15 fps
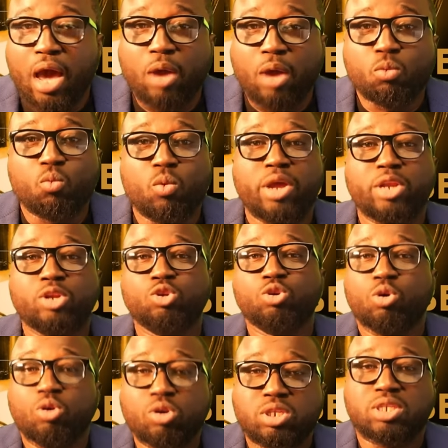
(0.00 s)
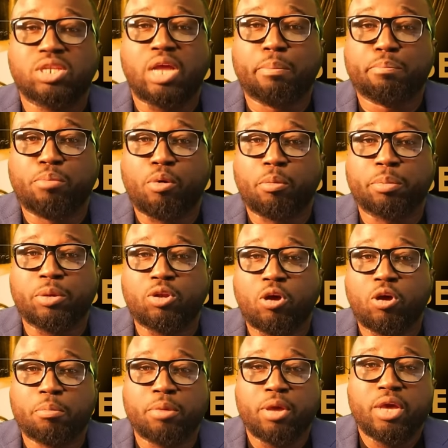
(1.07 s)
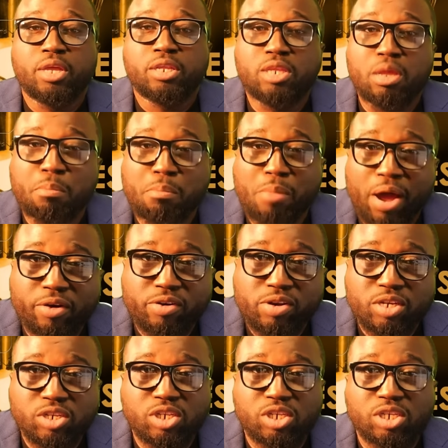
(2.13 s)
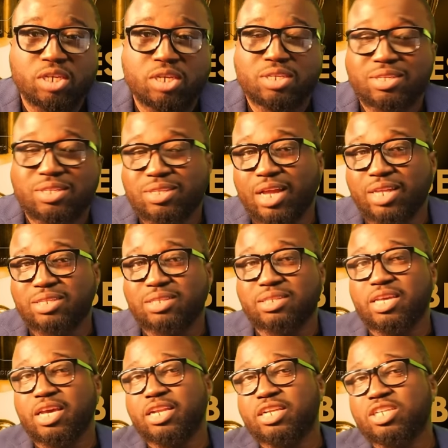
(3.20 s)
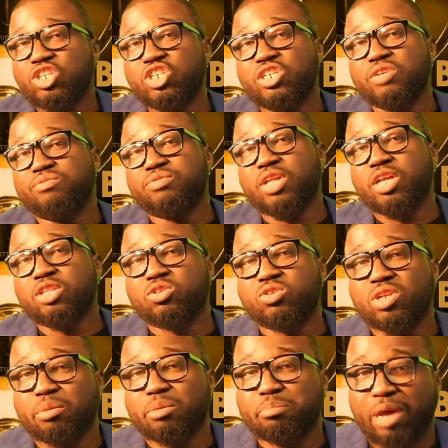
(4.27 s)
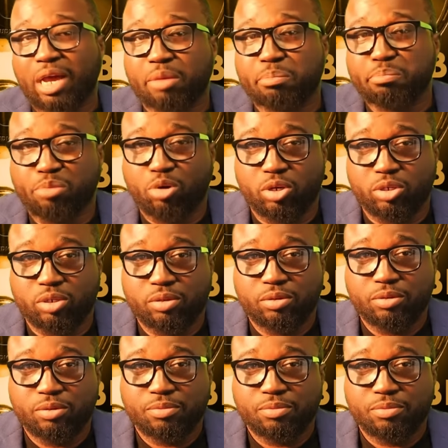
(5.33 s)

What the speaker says: And when those start popping up, the marriage starts getting shifted to the back burner.